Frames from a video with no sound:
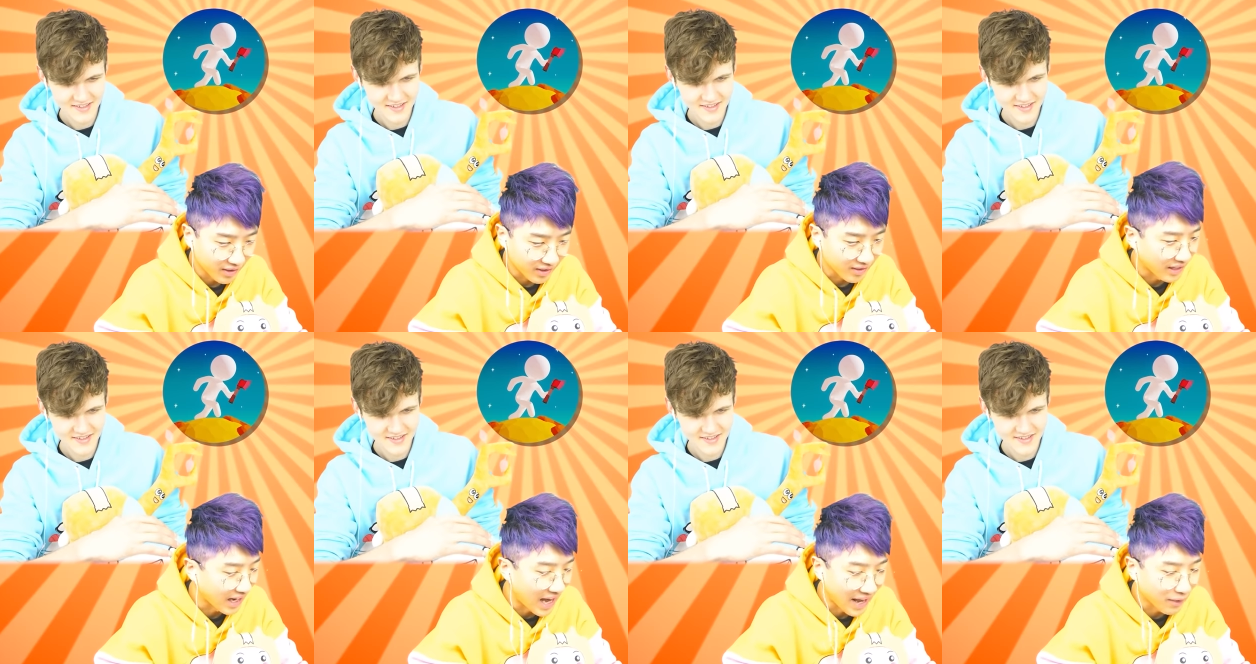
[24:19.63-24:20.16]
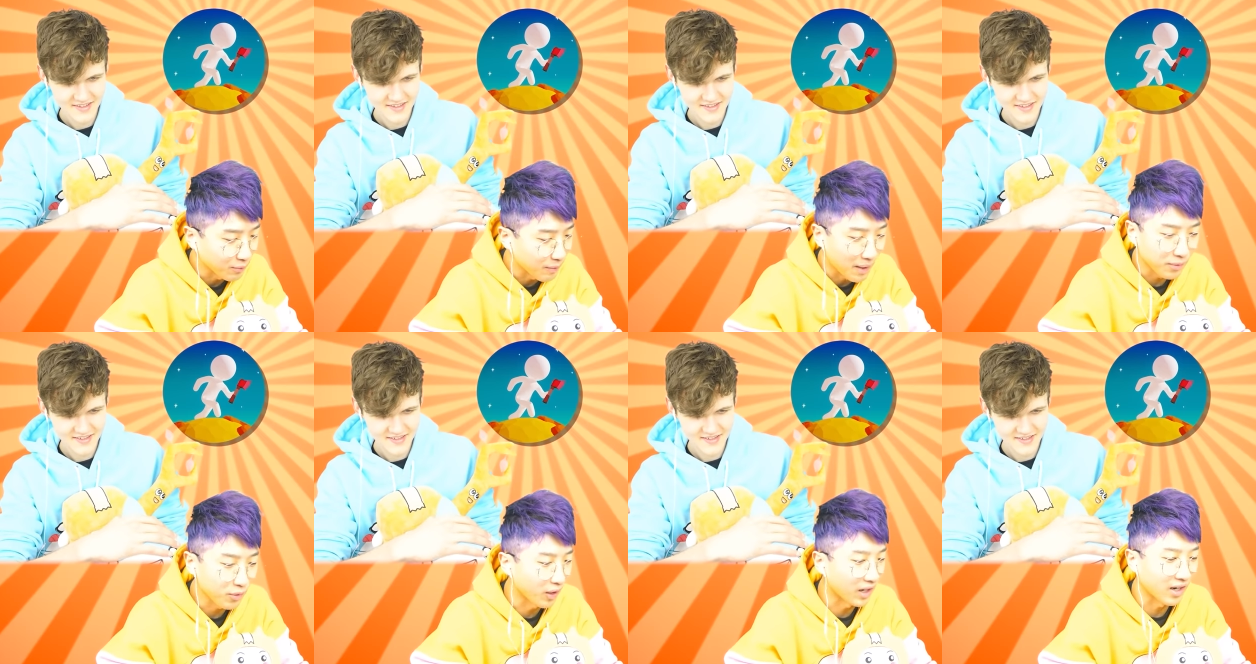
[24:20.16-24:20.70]
Speaker 1: Because I got his
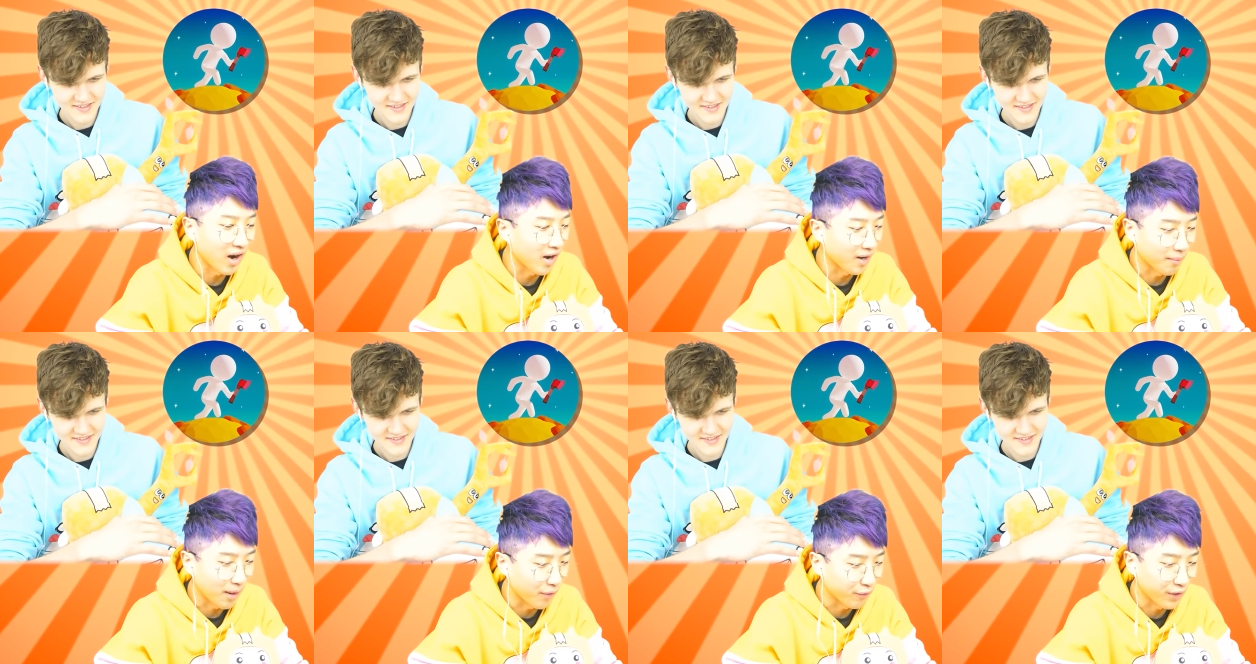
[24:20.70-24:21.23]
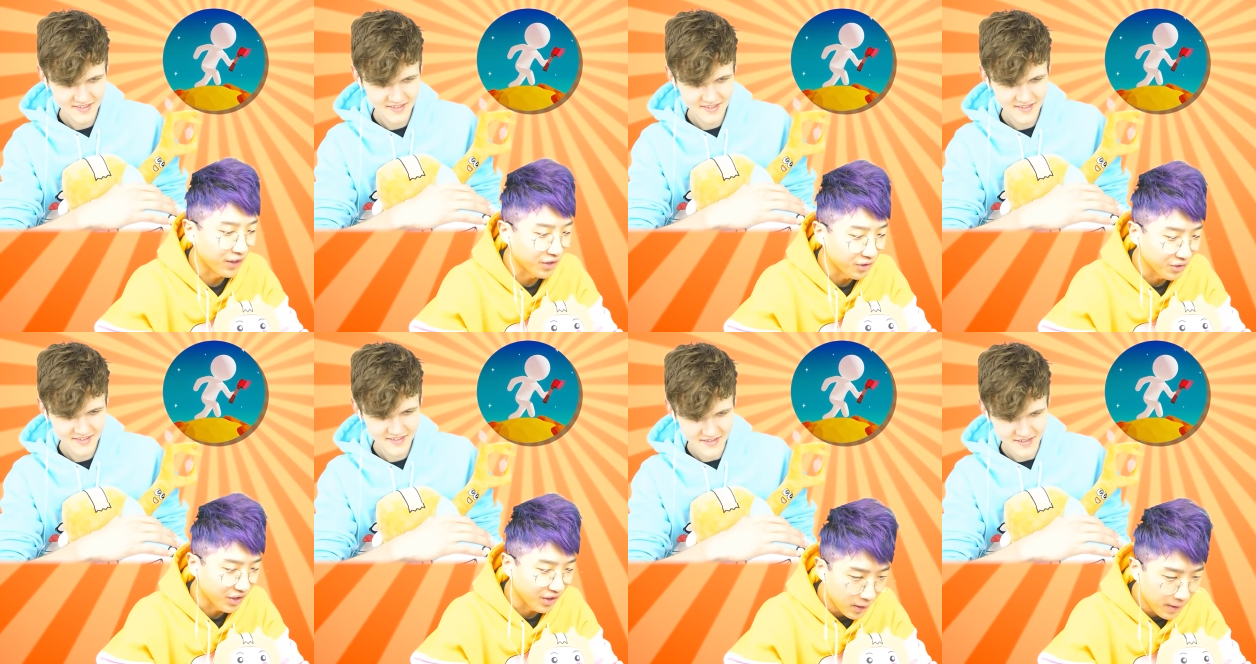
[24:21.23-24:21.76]
mom's credit card and I'm not afraid to
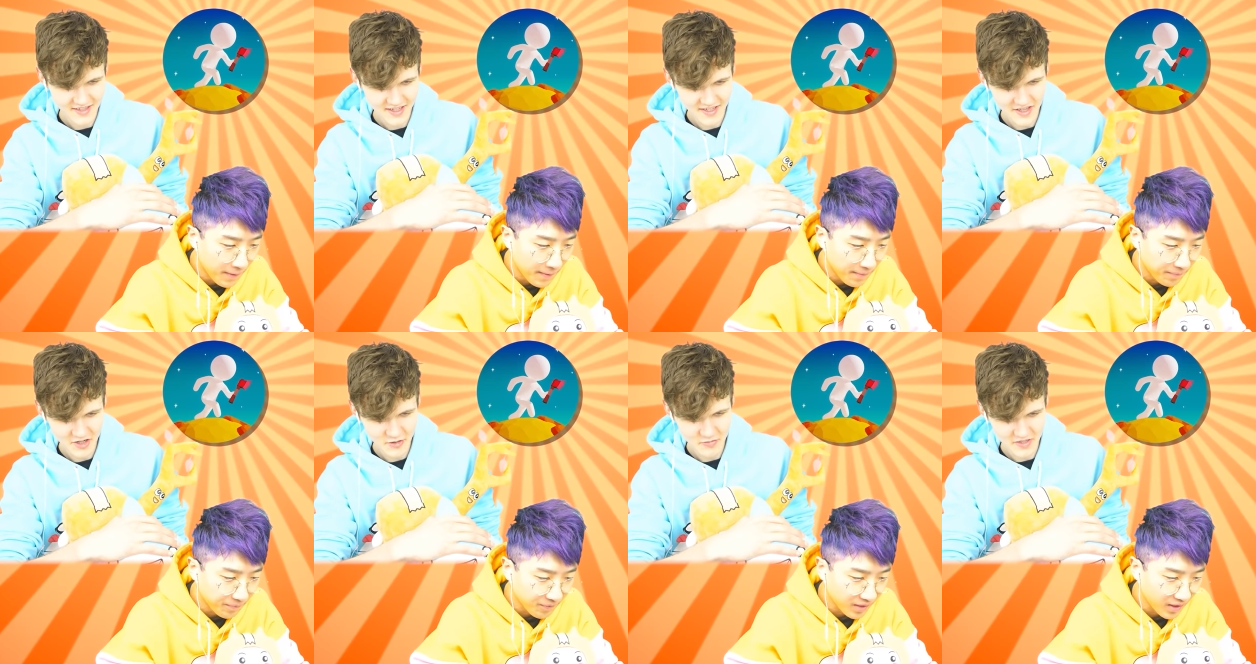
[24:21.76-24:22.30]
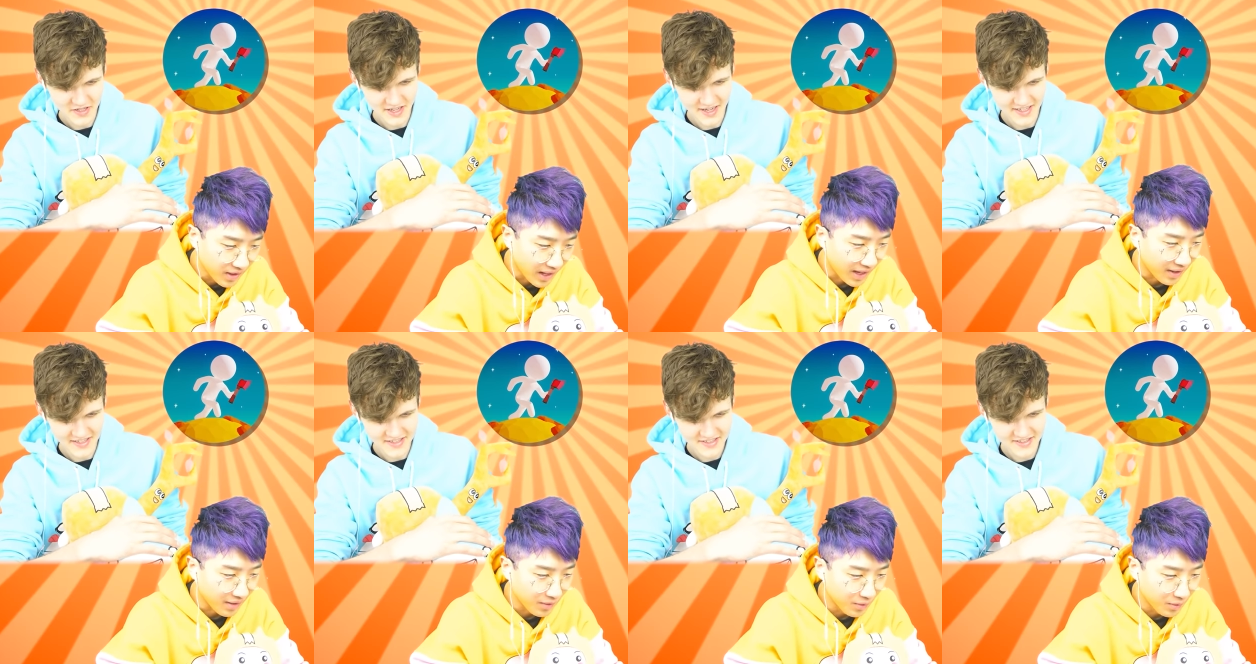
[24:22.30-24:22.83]
use it. Yeah, that would be
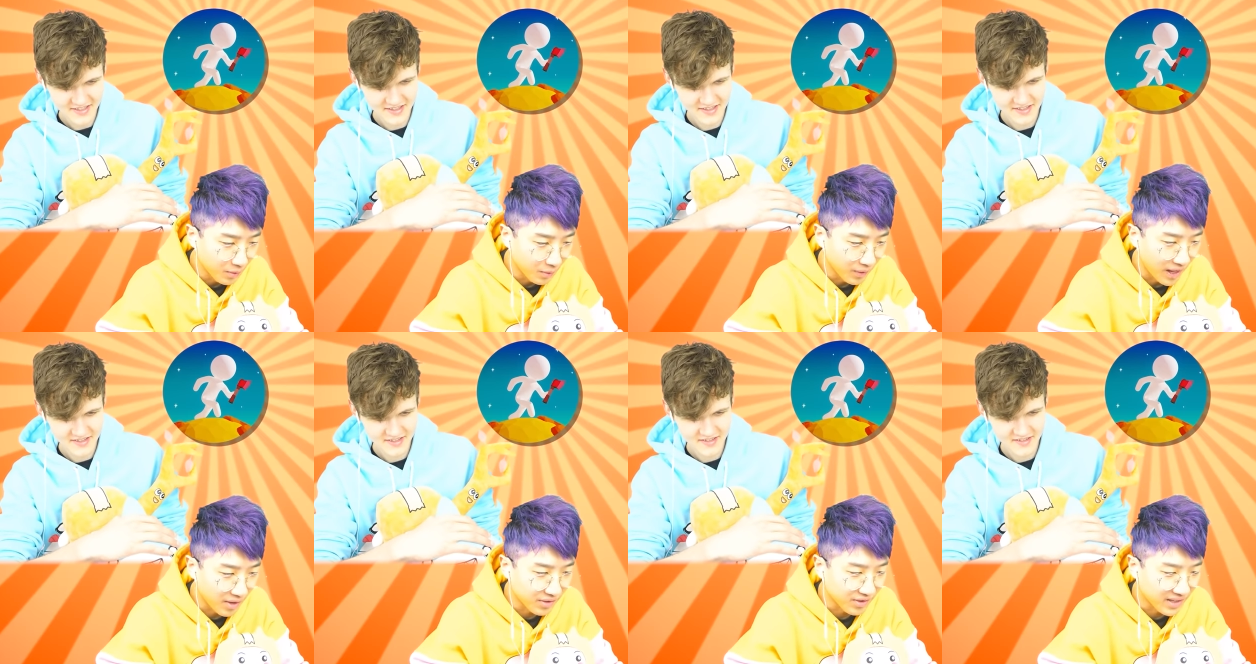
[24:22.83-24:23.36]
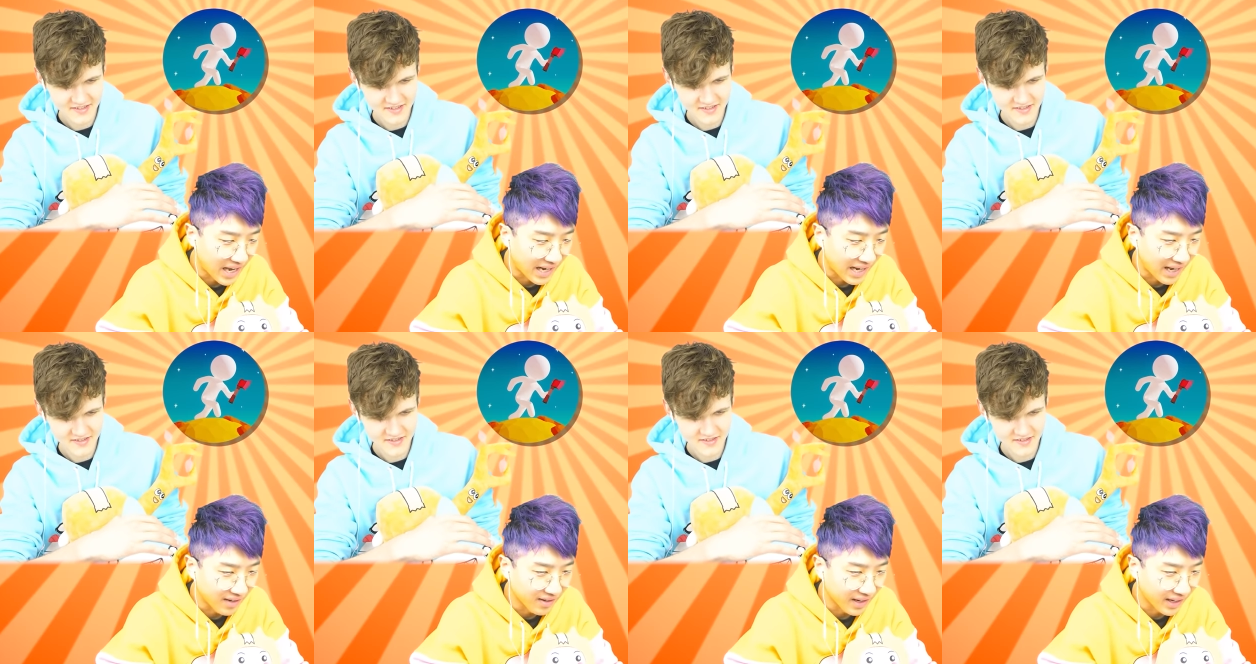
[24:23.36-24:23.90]
okay. nice. Well, that was a
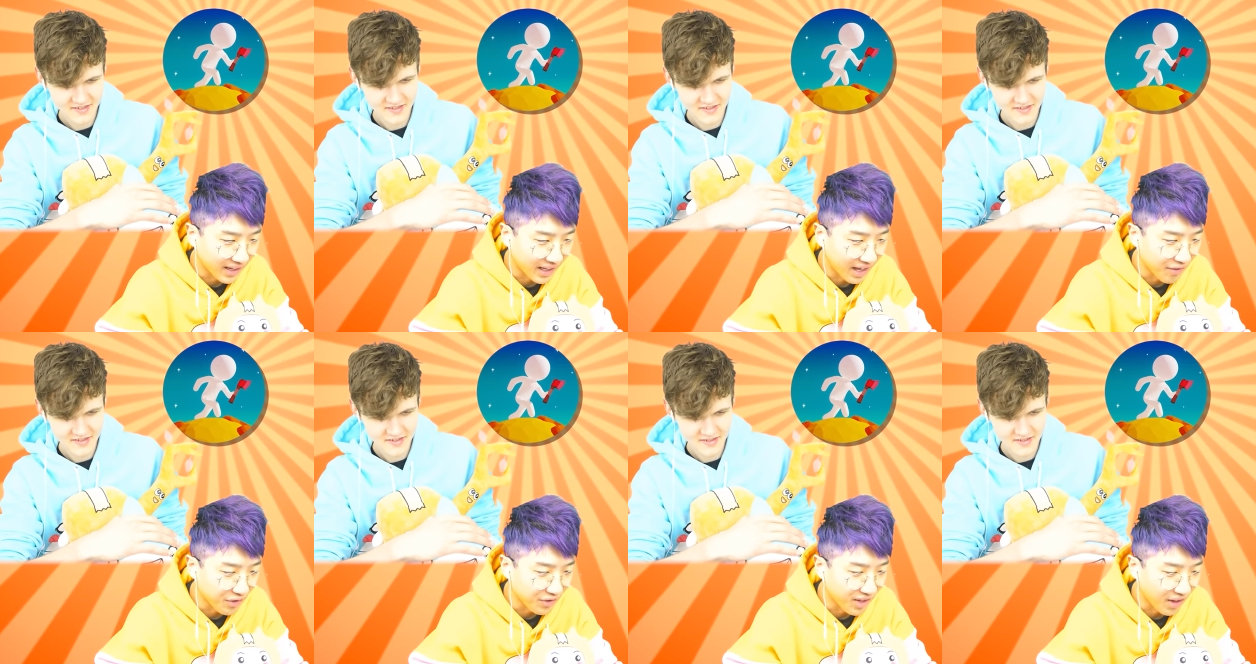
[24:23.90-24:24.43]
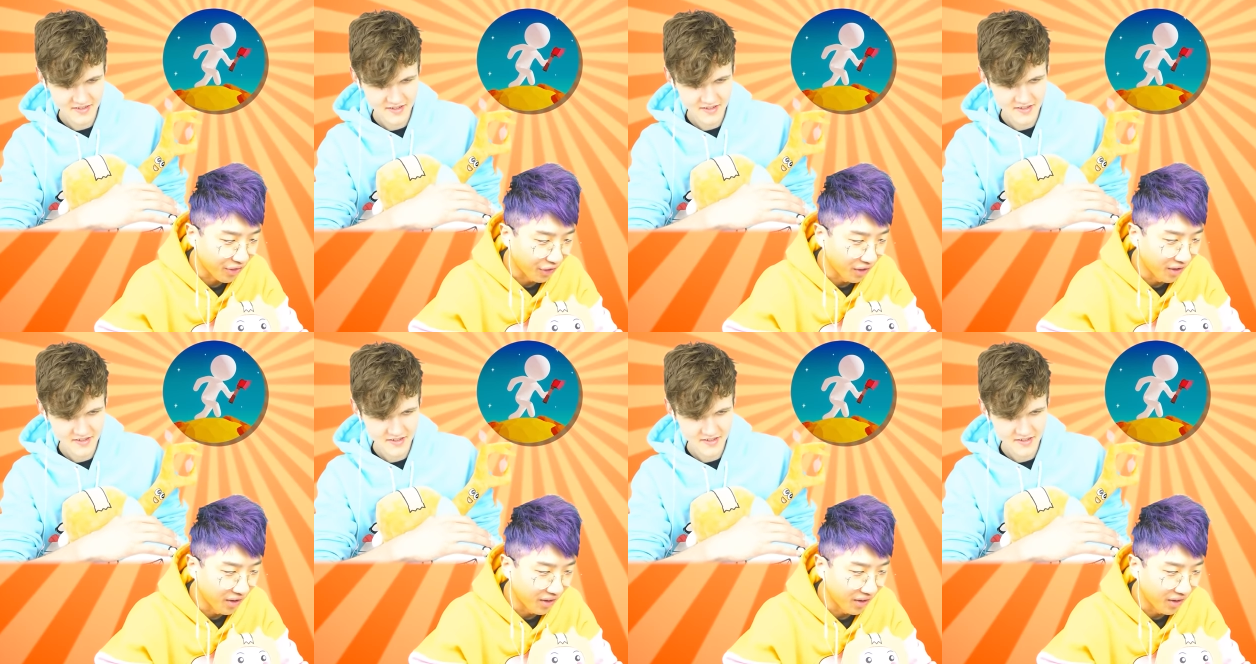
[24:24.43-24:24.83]
dead end and it gave us nothing,